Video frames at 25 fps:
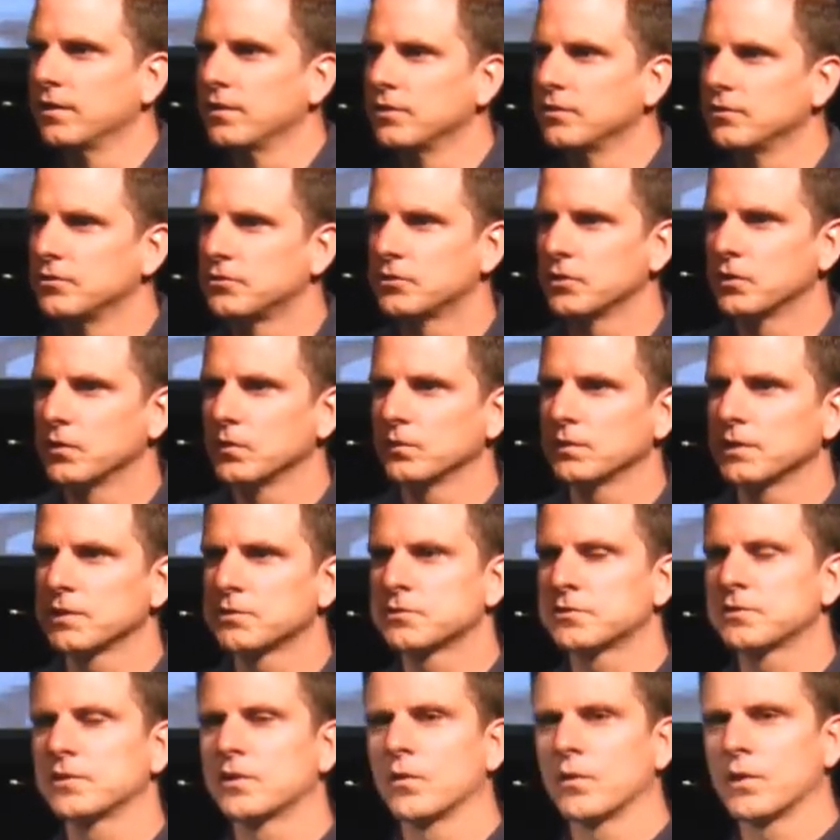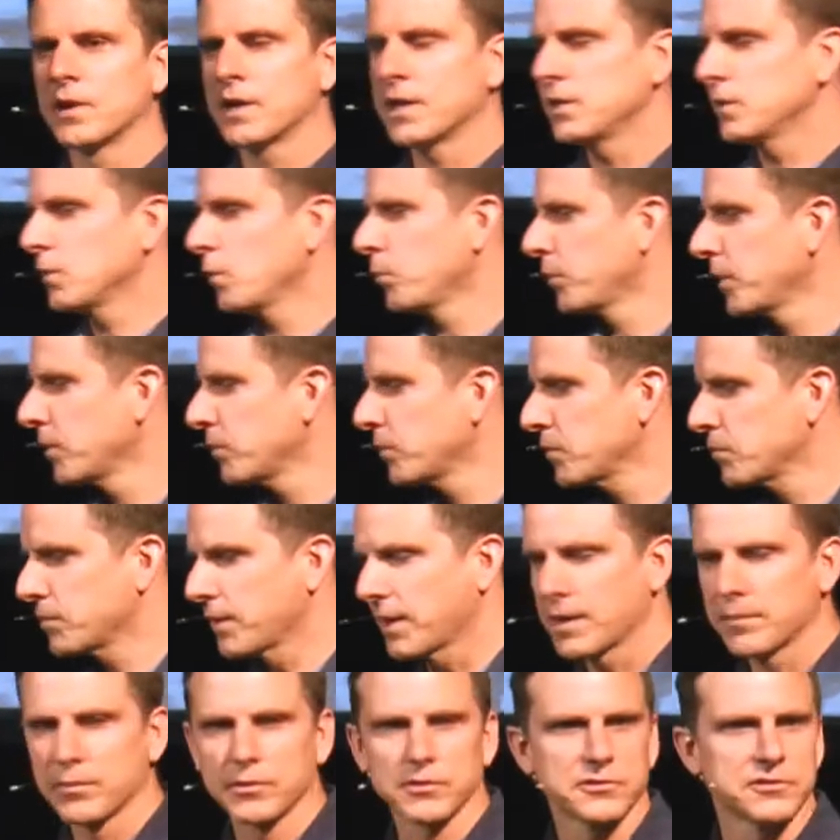So let's go ahead and open up your
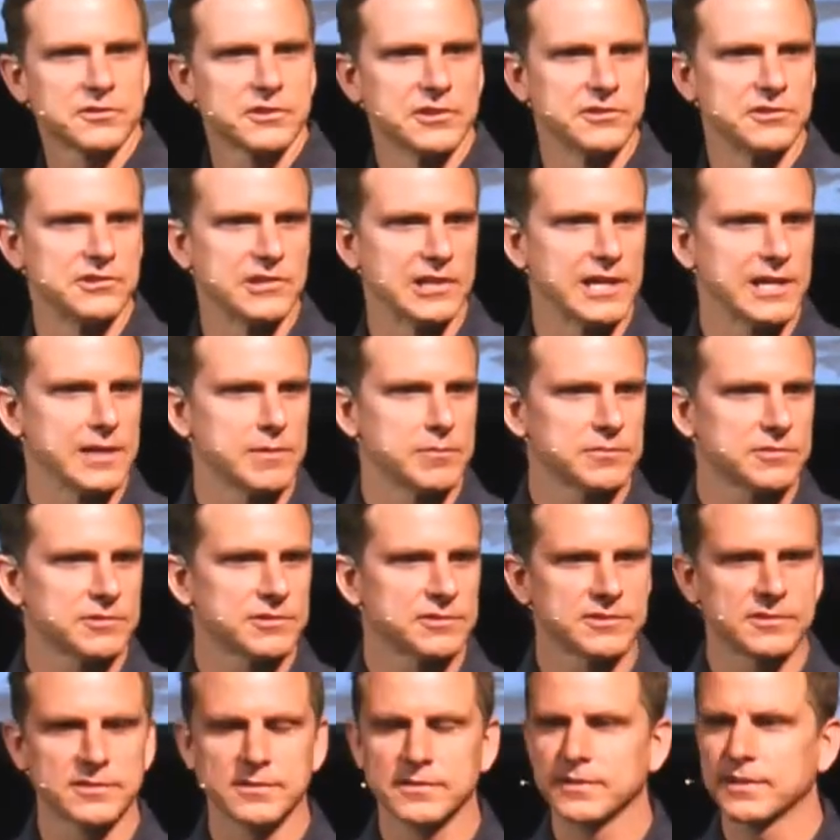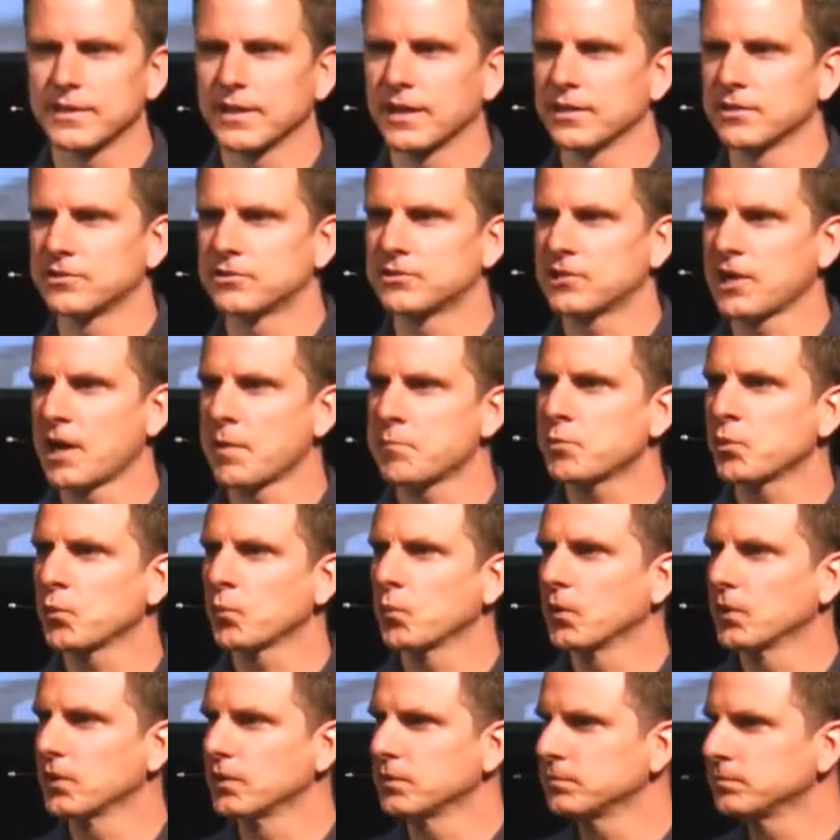Bibles to James uh, chapter
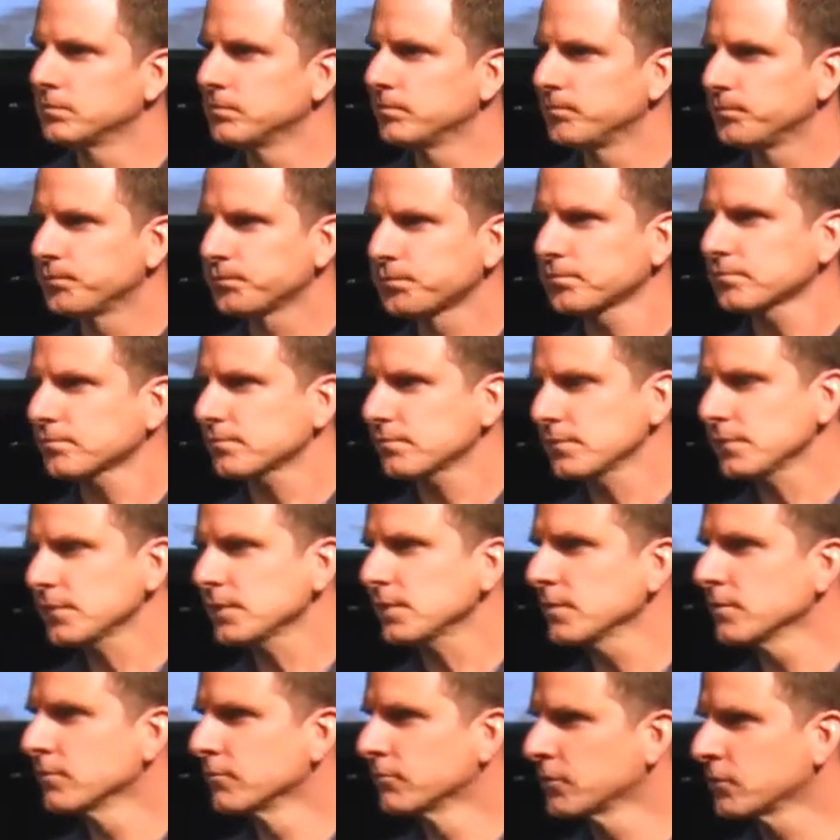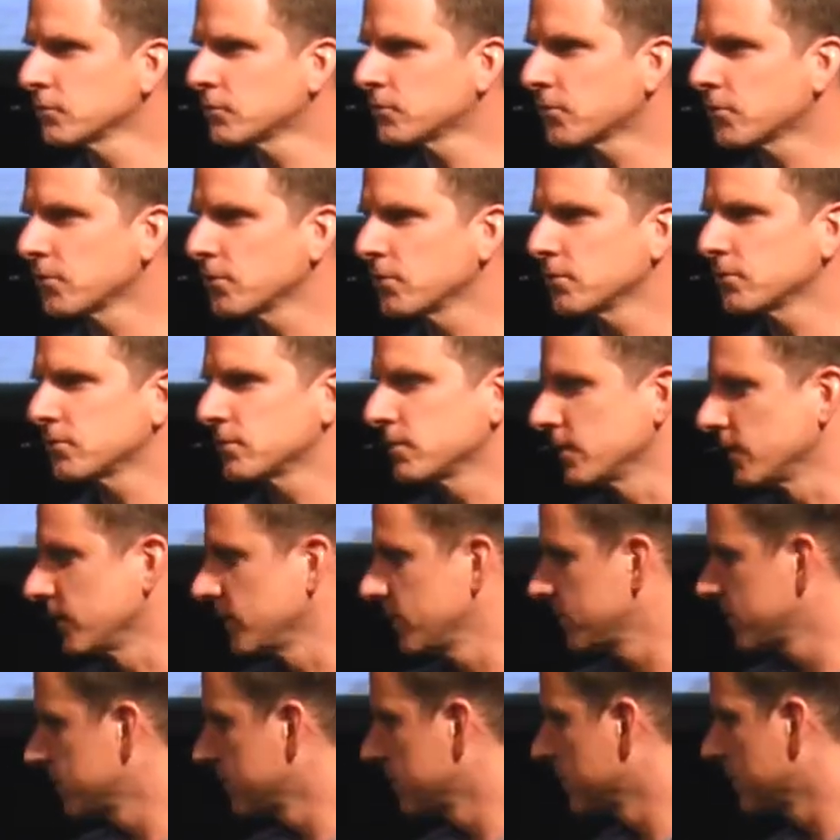1, verse
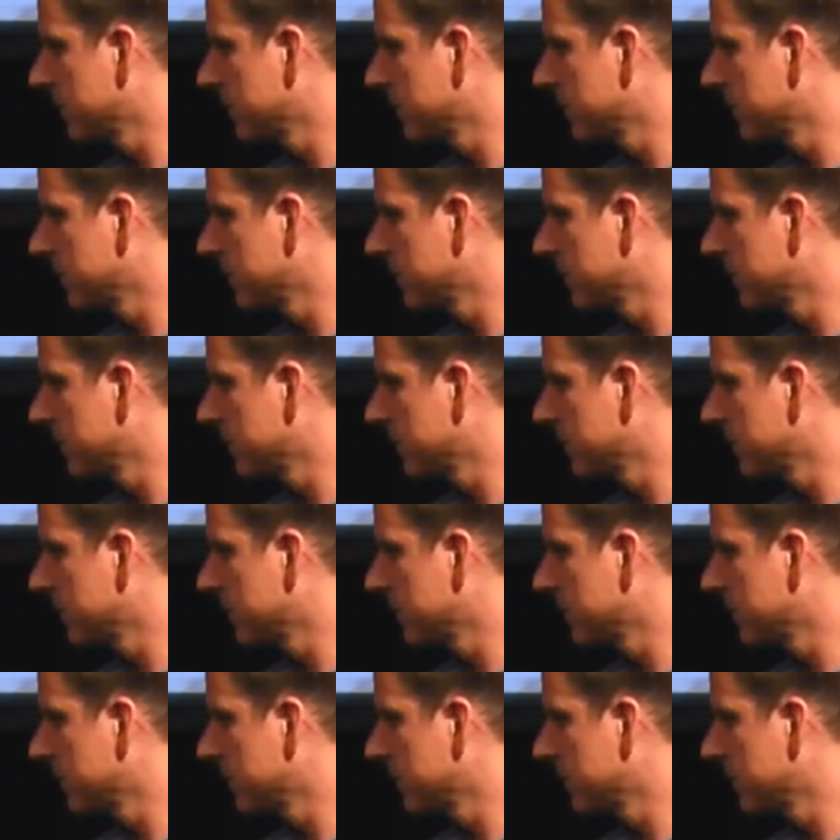13.